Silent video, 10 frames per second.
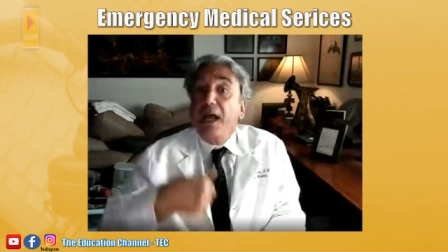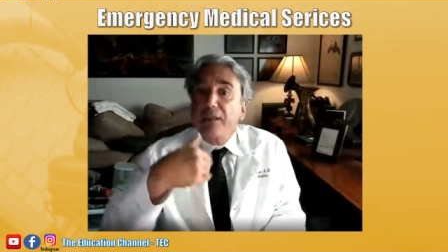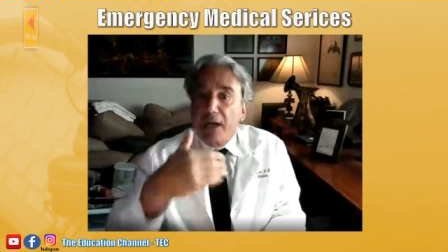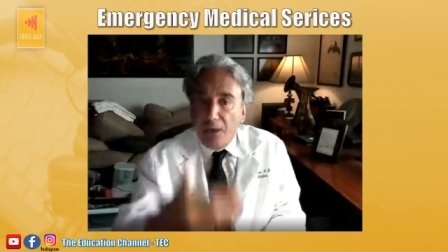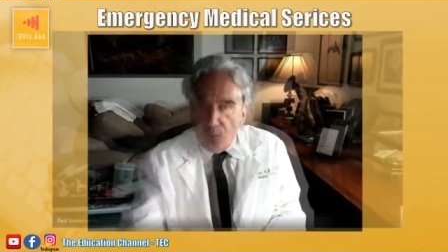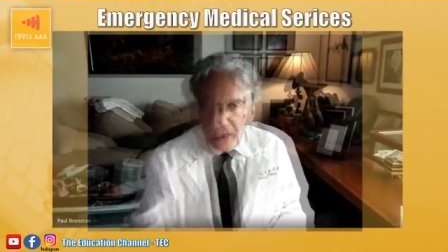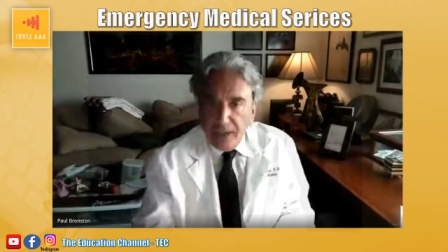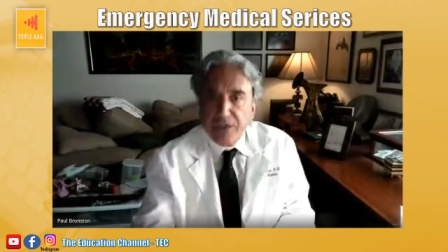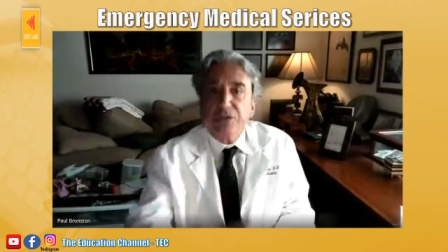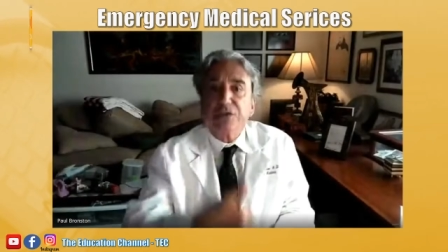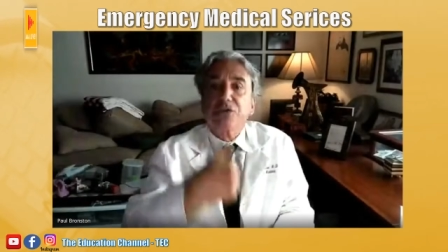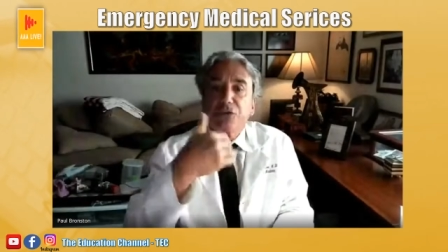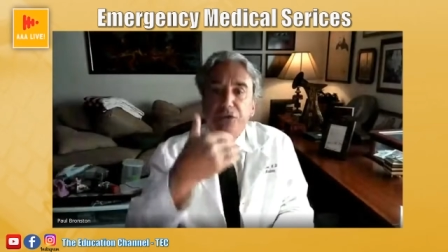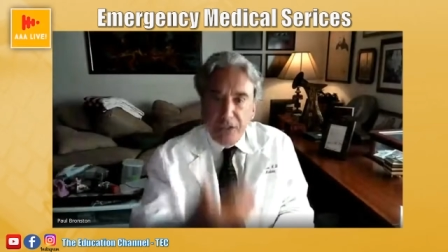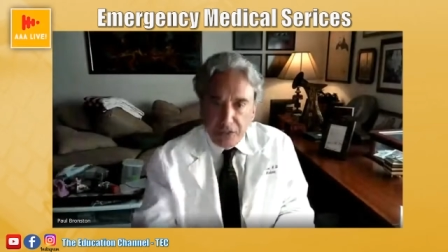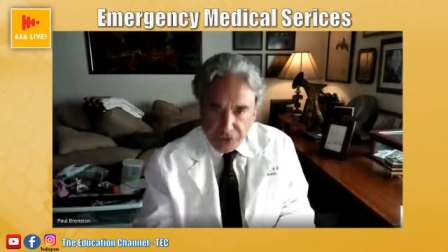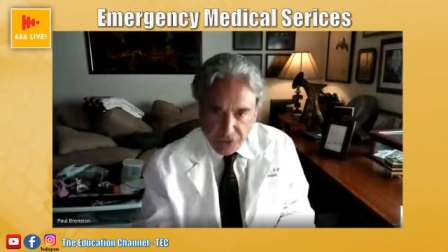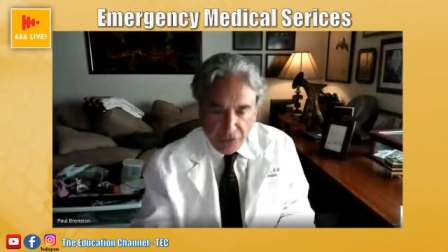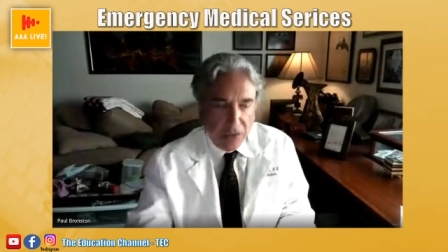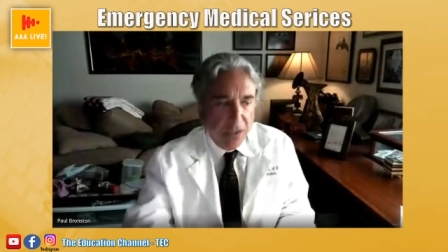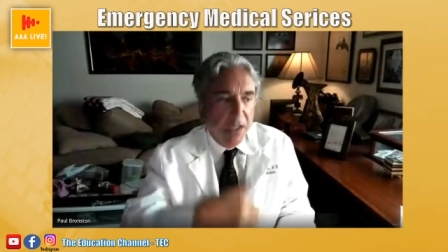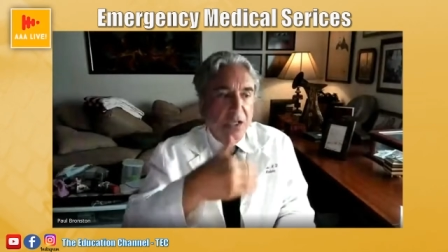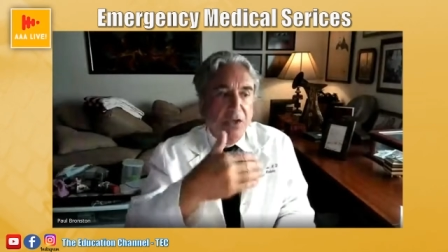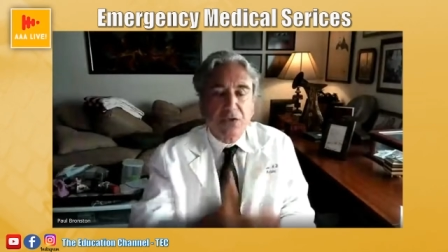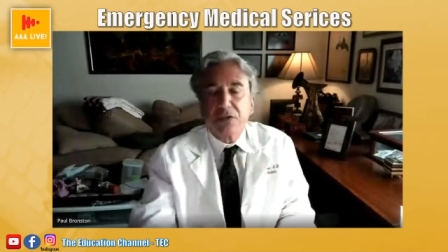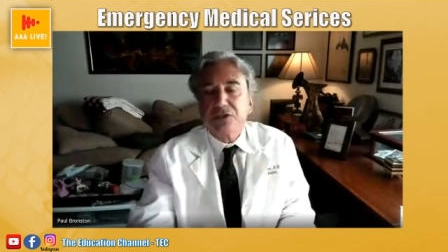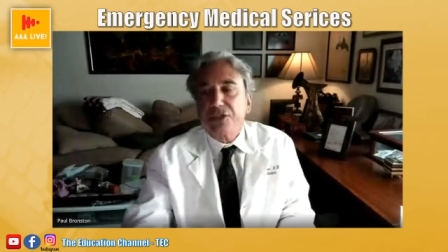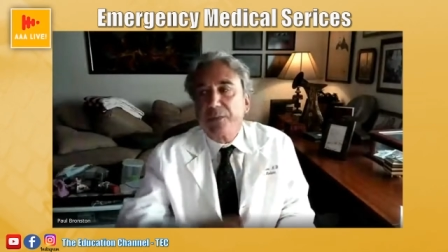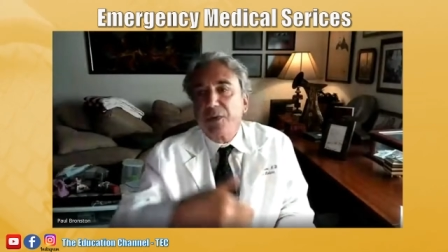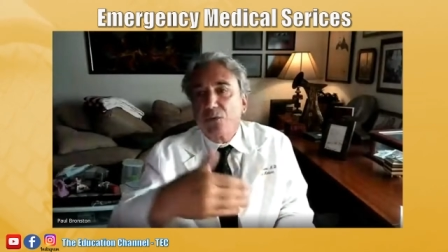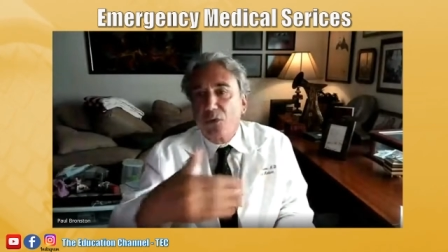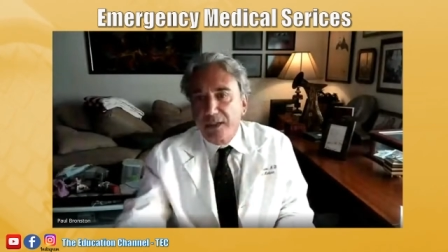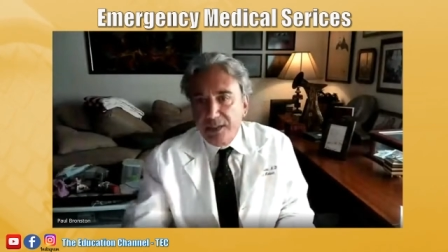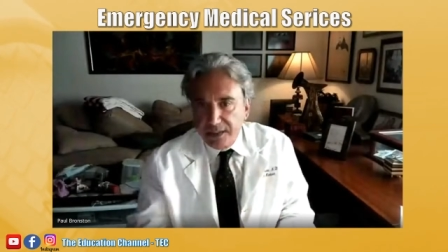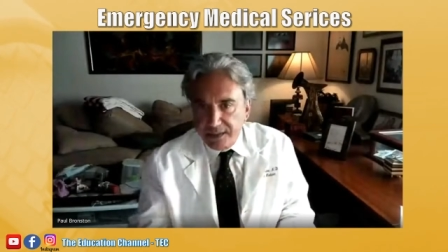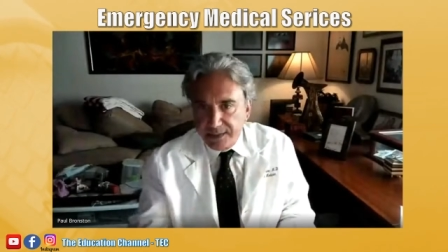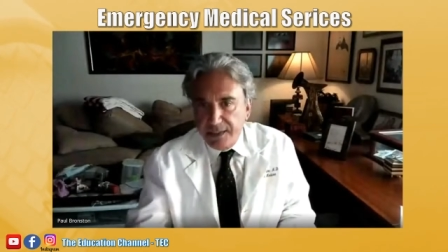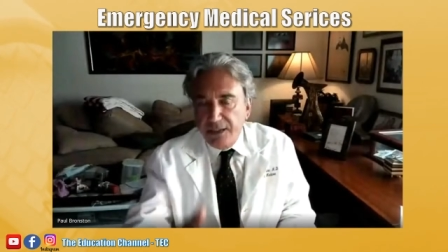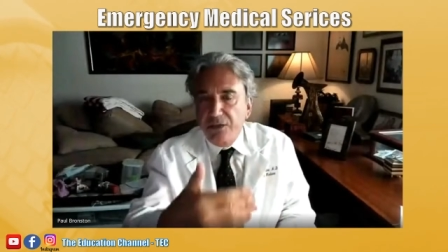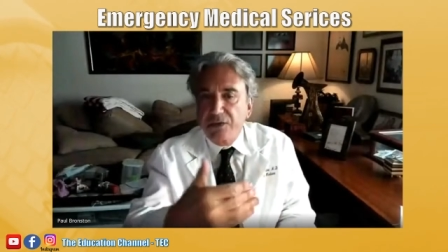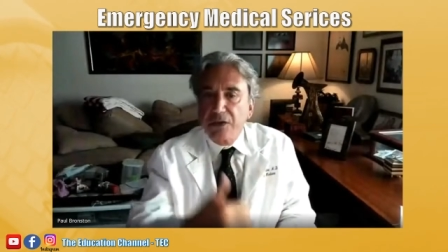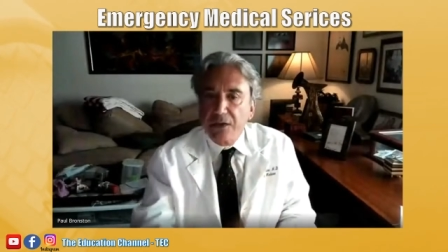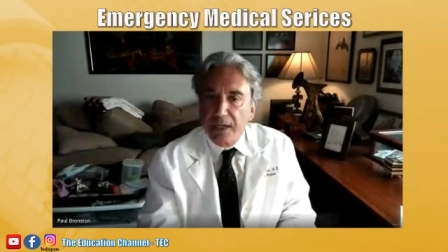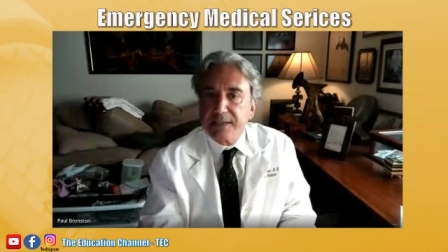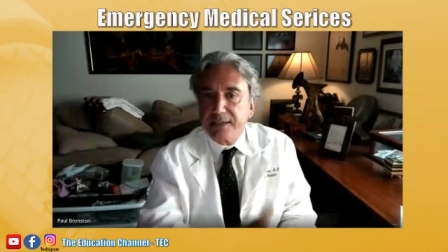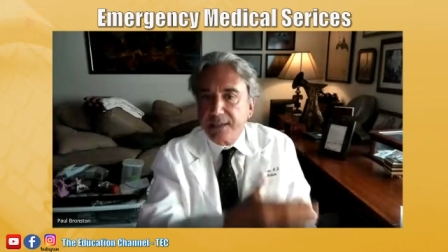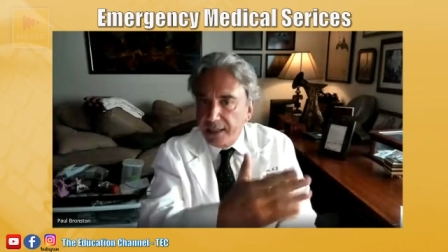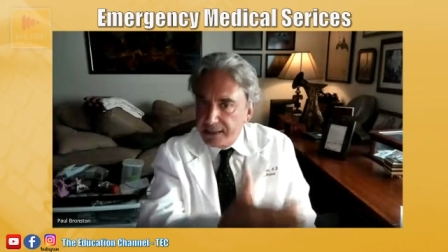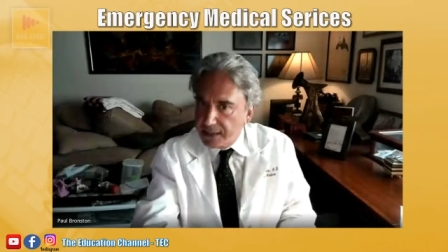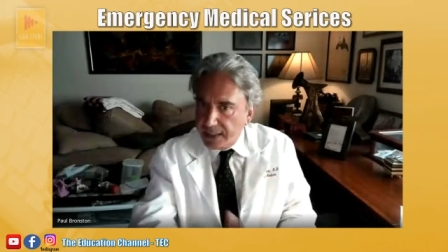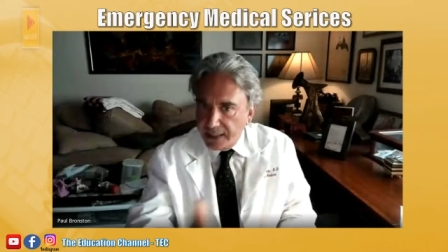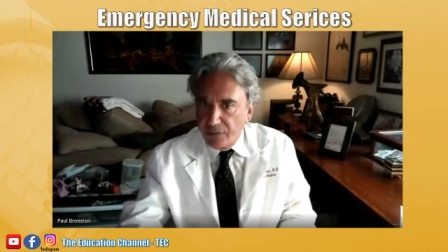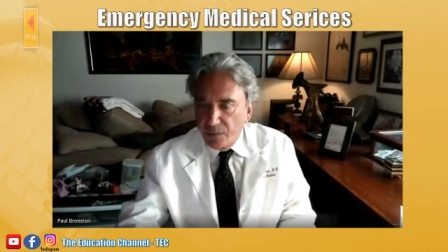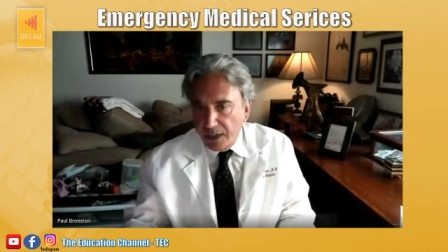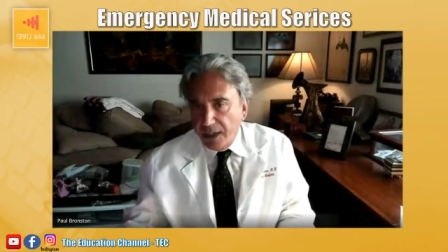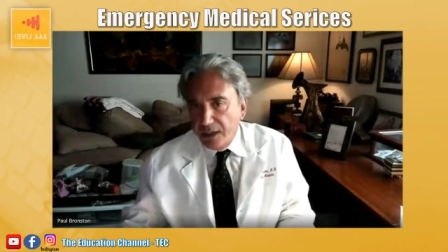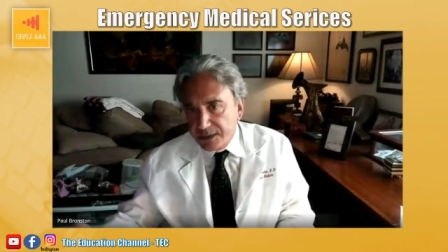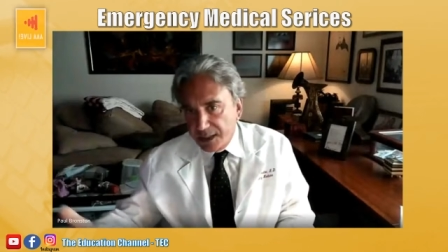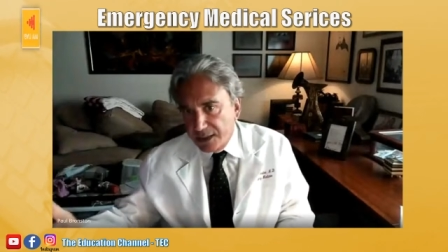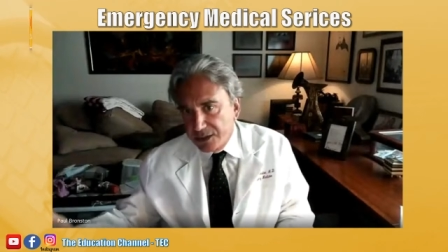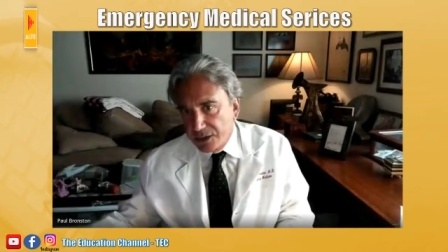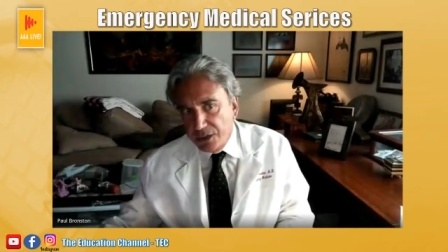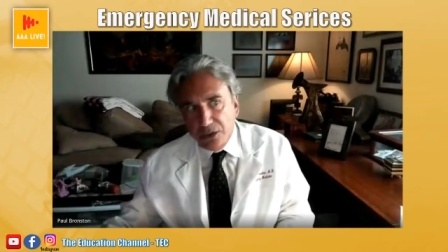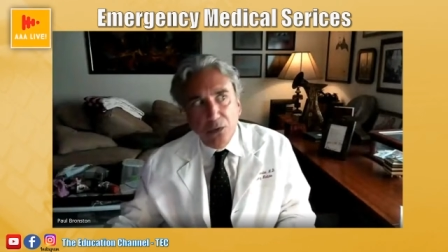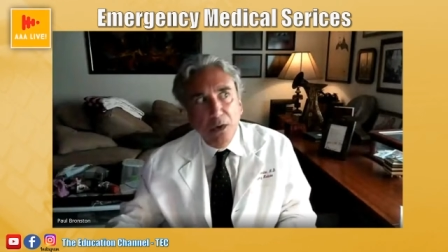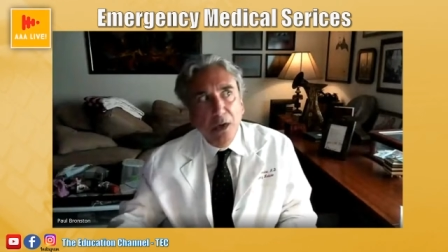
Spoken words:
And then I went into the traditional internship and residency here in the United States, like everybody else has to do.